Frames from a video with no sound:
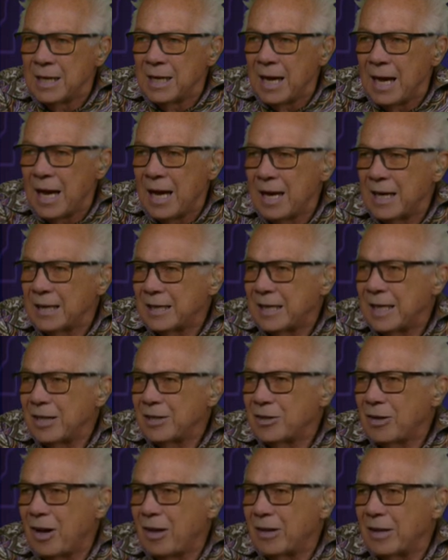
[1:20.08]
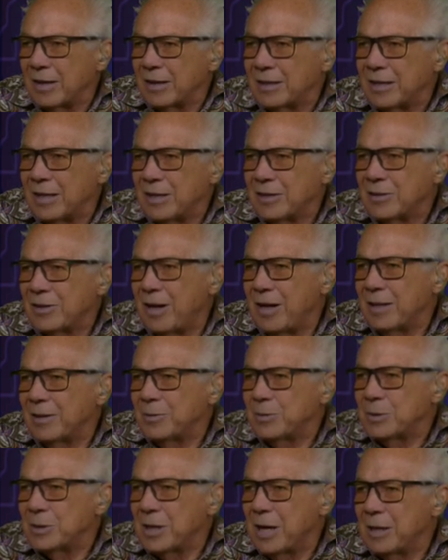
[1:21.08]
Uh, King dollar. King dollar
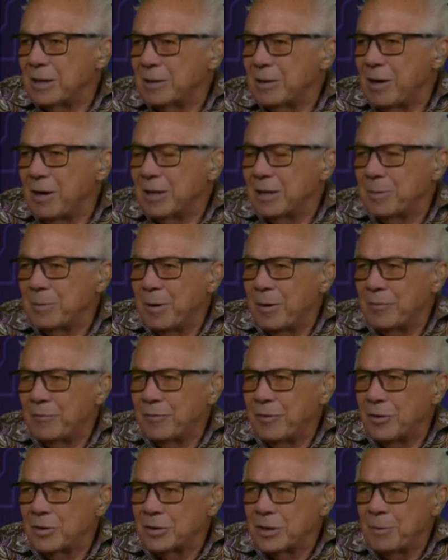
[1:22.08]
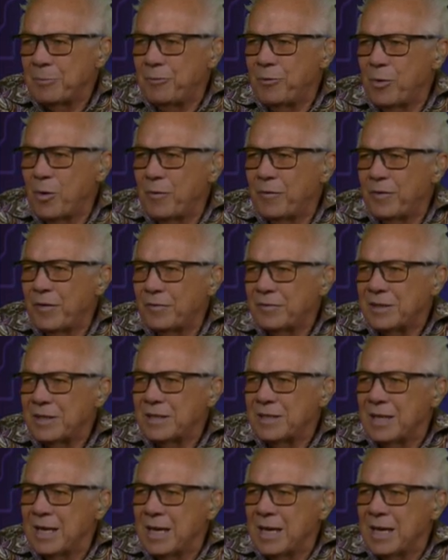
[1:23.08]
was all, all about, folks. Up 450